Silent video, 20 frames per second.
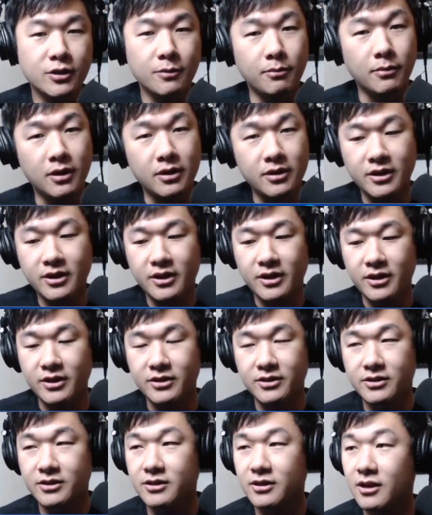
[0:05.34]

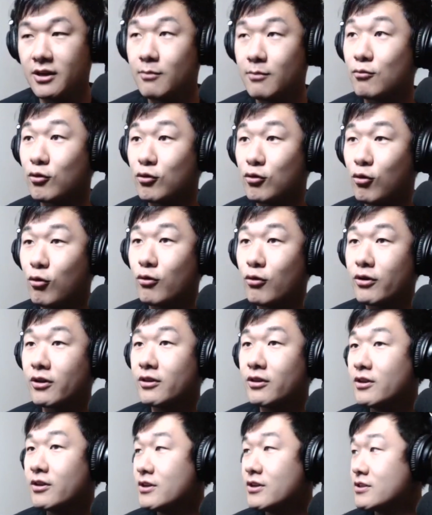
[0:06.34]
Mondays. I'm recording
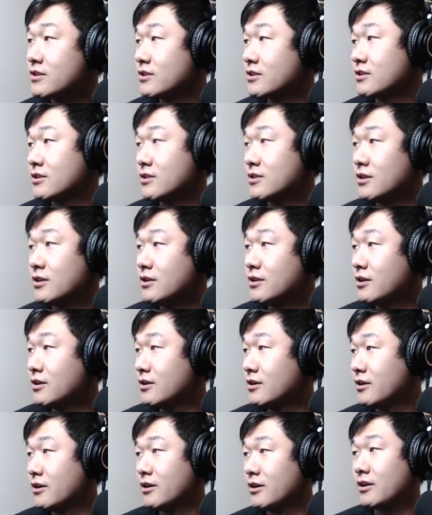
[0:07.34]
this Sunday
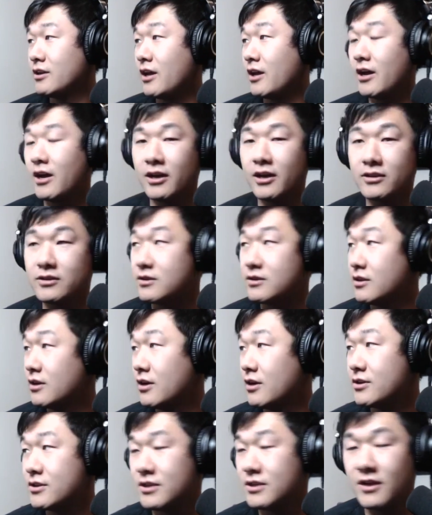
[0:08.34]
night at
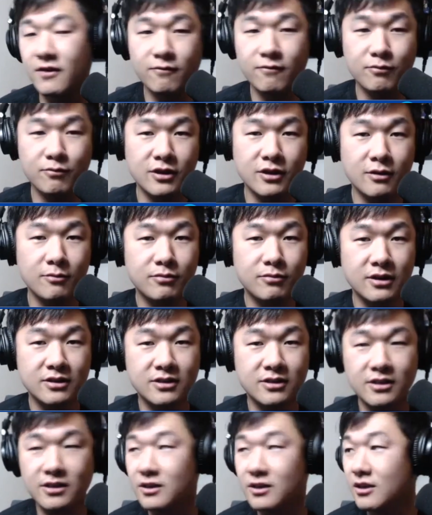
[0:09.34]
7 p.m.
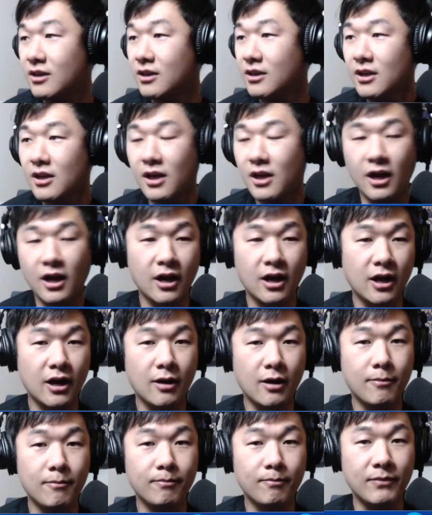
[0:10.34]
PST.
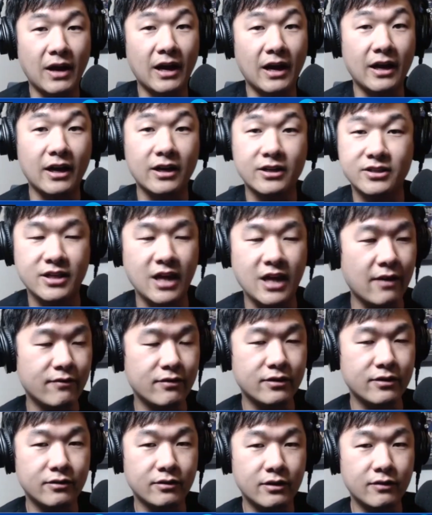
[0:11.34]
I actually
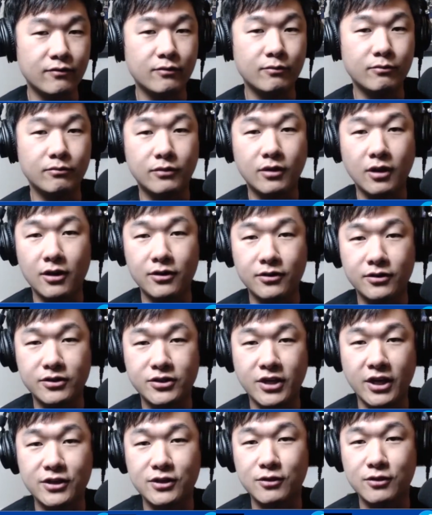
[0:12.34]
haven't even gotten a
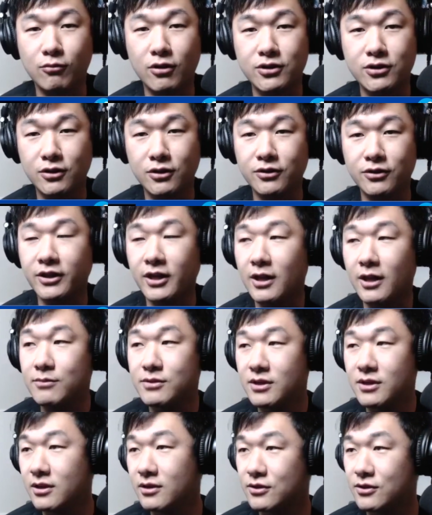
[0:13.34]
chance to watch all the games
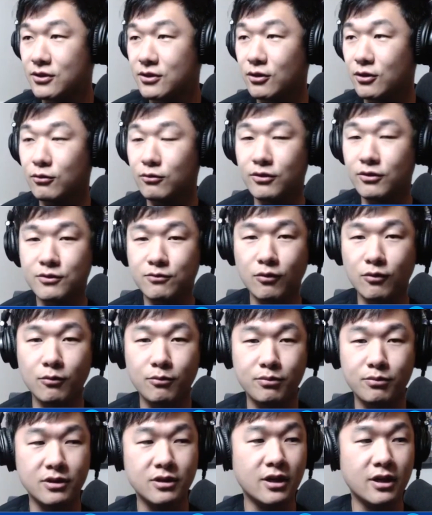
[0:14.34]
yet, so this won't
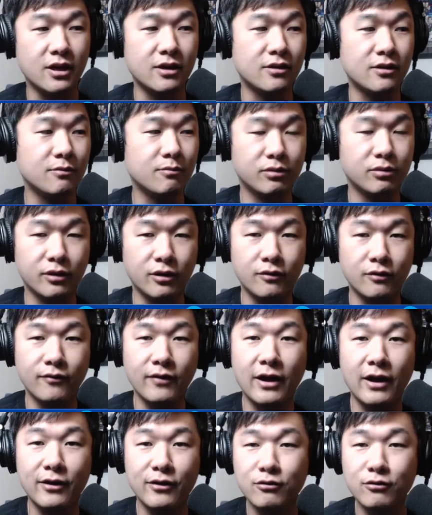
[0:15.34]
be a player
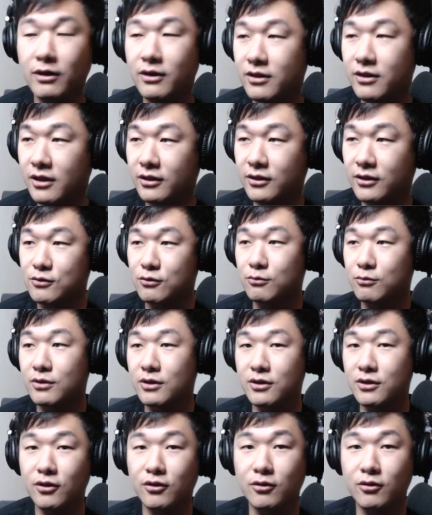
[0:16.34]
value. I think this will be
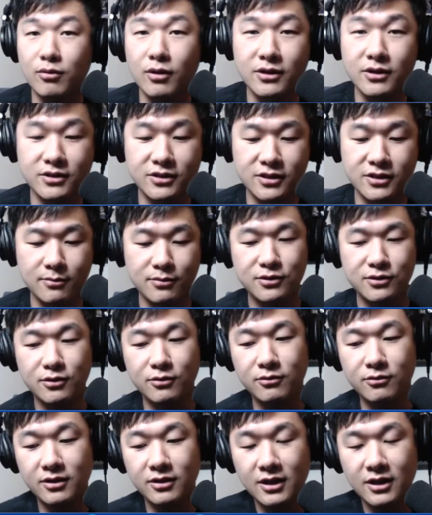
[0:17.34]
another process
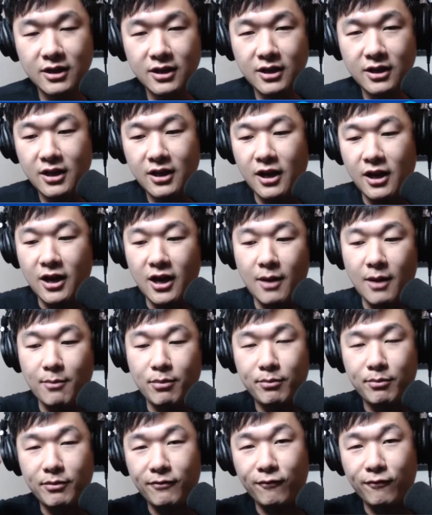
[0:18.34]
episode. But
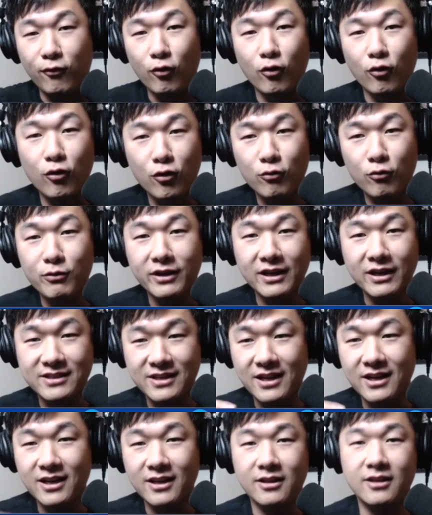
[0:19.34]
before we get to
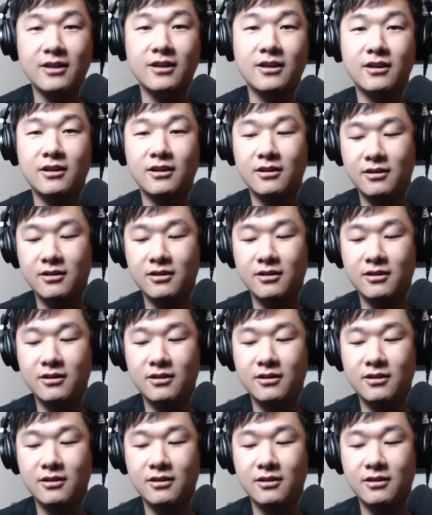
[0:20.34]
anything,